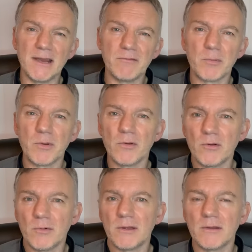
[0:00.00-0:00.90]
Liverpool,
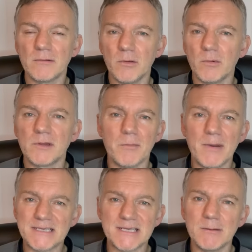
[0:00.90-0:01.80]
who are the
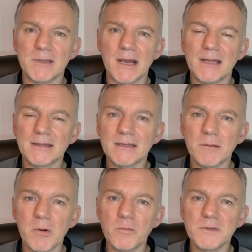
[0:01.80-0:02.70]
best team in the land at the
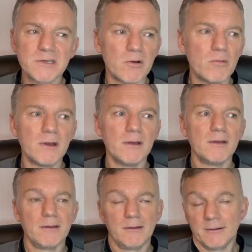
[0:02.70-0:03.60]
moment. So
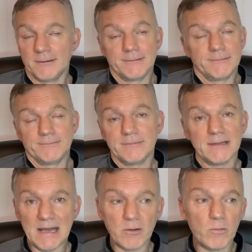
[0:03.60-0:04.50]

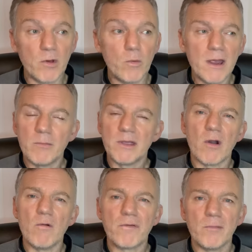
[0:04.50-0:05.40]
I don't know where we
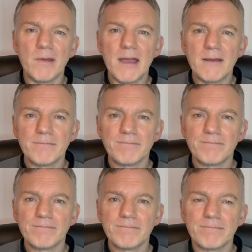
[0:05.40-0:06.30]
go from here.
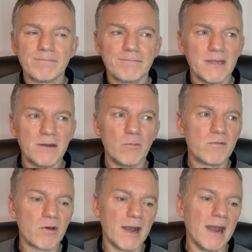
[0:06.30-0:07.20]
You know, we've
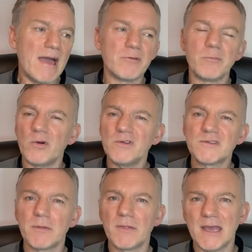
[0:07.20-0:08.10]
got 11 points
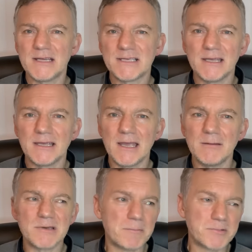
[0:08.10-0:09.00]
from 13
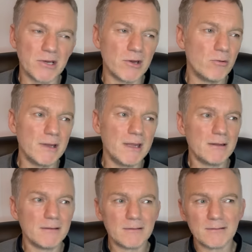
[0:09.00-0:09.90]
games. Absolutely
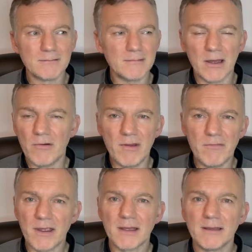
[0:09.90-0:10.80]

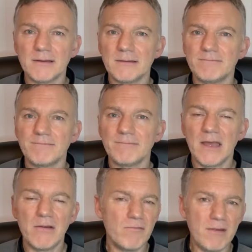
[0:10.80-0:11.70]
horrific,
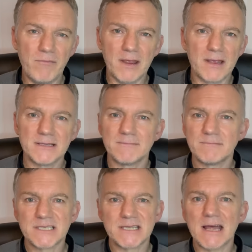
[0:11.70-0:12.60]
horrific
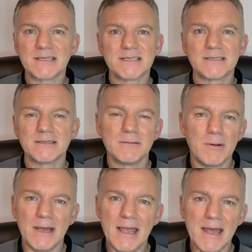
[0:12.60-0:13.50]
stats
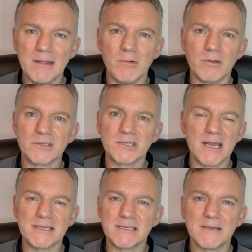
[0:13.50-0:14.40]
by anyone's
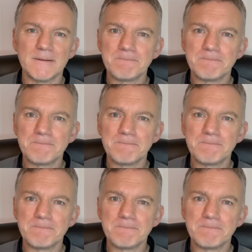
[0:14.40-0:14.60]
stretch.